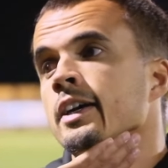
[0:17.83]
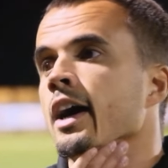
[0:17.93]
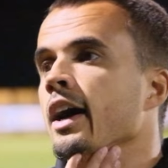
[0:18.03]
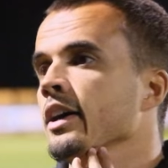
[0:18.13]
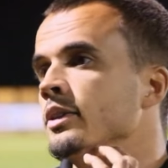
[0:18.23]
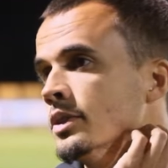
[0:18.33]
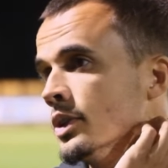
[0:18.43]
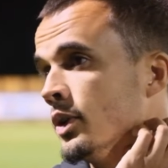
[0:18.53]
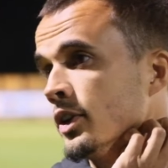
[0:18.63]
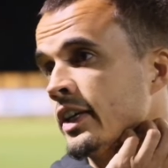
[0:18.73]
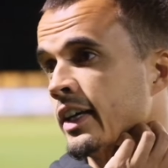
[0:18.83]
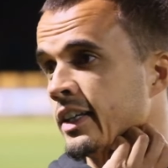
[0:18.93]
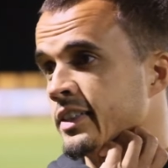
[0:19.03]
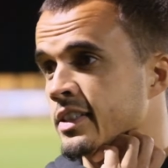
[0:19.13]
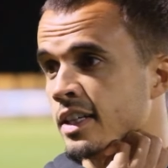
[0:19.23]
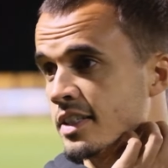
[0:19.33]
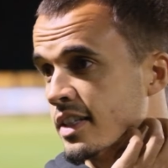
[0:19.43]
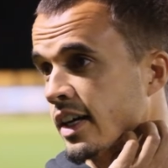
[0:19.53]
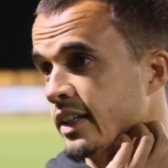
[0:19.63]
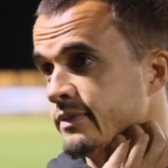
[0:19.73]
We do all the analysis last
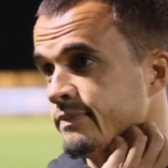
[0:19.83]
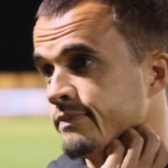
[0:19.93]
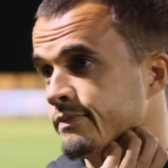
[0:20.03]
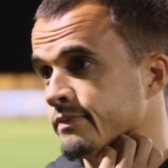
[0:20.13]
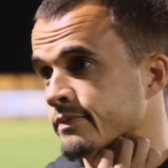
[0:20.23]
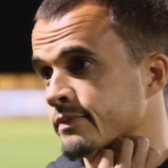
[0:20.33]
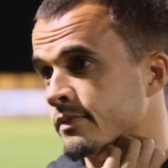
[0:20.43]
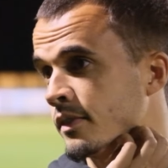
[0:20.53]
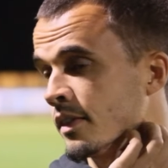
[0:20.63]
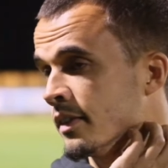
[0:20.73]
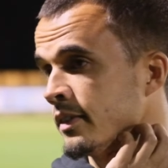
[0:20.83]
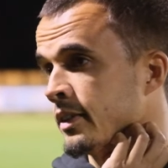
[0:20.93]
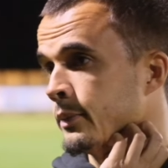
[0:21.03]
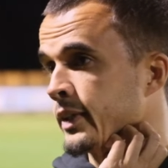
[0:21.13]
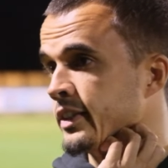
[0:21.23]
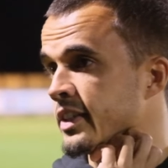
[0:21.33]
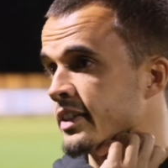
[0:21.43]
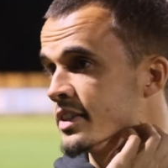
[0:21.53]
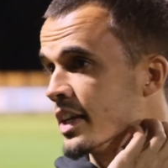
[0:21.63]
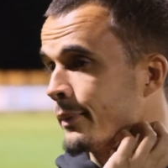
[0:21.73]
night, and we
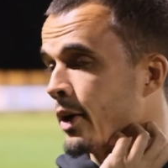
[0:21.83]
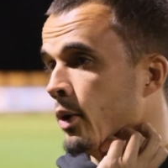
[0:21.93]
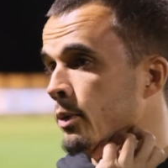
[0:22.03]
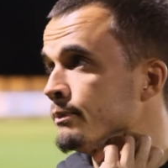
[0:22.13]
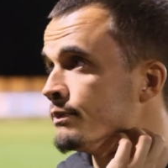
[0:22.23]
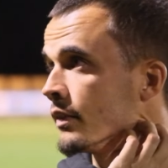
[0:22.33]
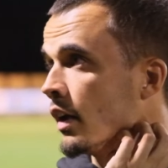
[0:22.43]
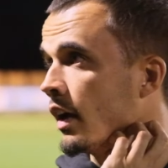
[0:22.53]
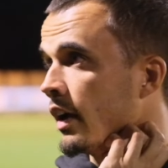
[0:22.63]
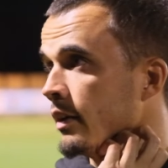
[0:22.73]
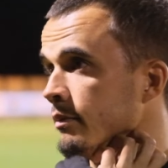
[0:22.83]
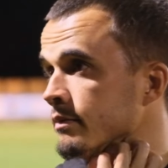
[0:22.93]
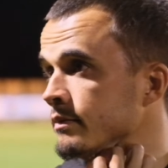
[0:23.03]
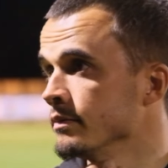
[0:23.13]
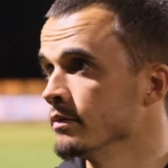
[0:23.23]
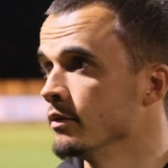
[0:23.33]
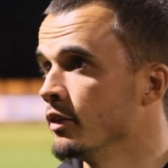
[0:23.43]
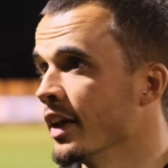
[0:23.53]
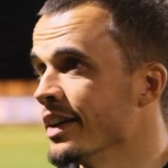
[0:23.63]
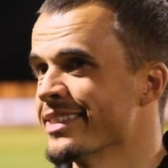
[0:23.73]
concede the same goal
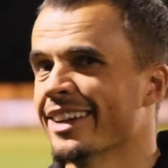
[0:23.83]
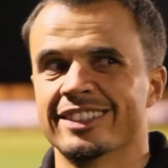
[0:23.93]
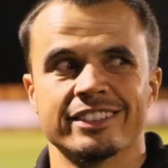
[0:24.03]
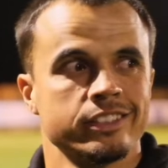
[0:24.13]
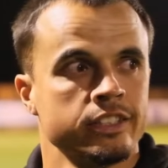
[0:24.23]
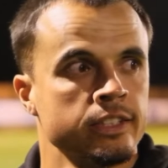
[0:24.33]
for their second.